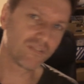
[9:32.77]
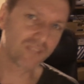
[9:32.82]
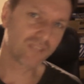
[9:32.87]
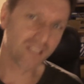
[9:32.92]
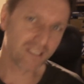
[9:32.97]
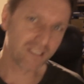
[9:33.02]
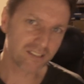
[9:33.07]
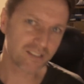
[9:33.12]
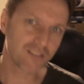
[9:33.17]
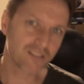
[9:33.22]

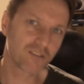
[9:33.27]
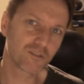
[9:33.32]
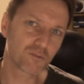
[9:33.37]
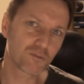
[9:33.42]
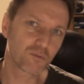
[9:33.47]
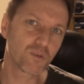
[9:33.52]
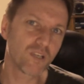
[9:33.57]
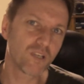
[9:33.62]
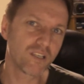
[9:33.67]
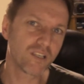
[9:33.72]
these are the
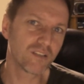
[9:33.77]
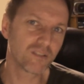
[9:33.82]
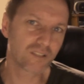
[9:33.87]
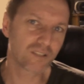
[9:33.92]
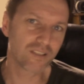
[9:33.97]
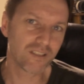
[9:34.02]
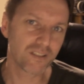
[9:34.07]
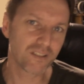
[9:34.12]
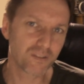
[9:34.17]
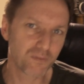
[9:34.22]
real
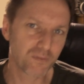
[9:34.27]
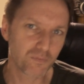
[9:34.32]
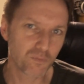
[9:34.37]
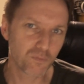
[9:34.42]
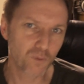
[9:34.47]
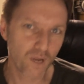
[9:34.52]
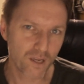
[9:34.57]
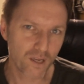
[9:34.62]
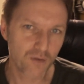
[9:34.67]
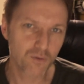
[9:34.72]
kind of
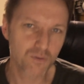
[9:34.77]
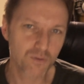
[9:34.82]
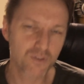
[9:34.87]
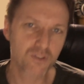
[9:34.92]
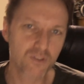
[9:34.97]
records